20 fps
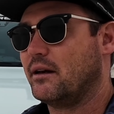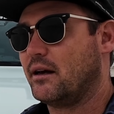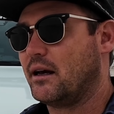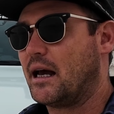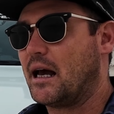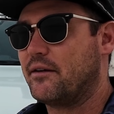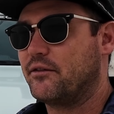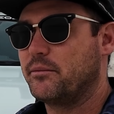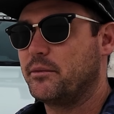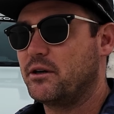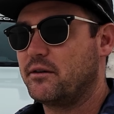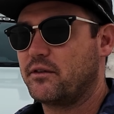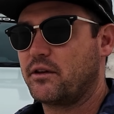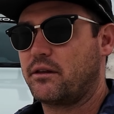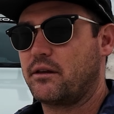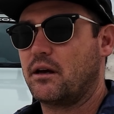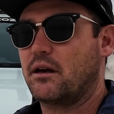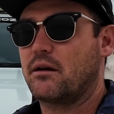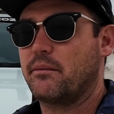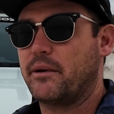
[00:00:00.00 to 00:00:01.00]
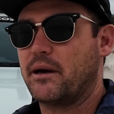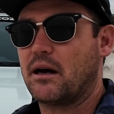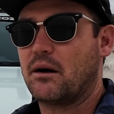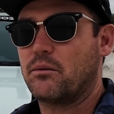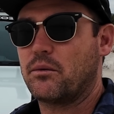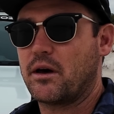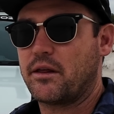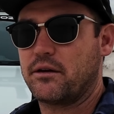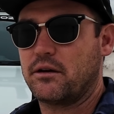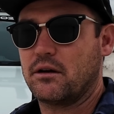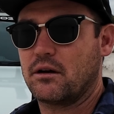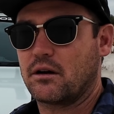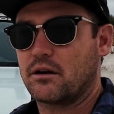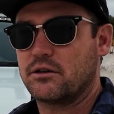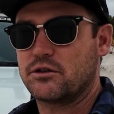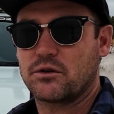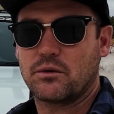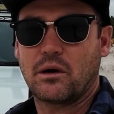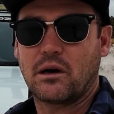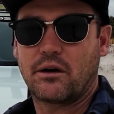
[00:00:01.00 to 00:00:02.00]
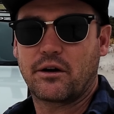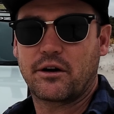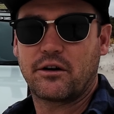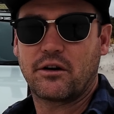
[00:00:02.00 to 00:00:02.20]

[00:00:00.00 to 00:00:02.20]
have a bit of a think about whether you're going to do a lot